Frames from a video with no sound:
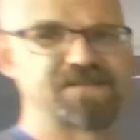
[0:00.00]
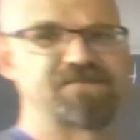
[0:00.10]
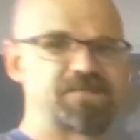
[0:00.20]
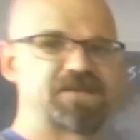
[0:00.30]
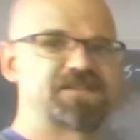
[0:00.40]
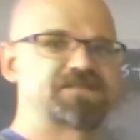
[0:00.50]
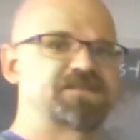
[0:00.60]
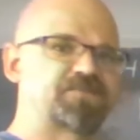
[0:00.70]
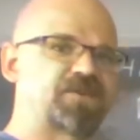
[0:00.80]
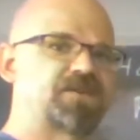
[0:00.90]
that feminism
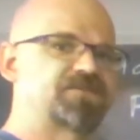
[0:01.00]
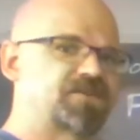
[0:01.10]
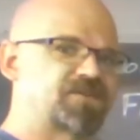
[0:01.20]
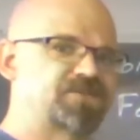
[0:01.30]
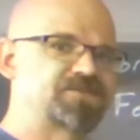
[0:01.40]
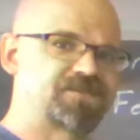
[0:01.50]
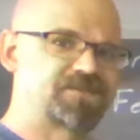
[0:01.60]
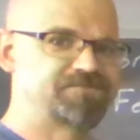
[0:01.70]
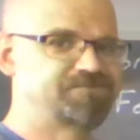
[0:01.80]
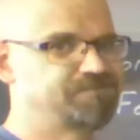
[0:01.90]
has brought into our culture that
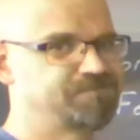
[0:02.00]
are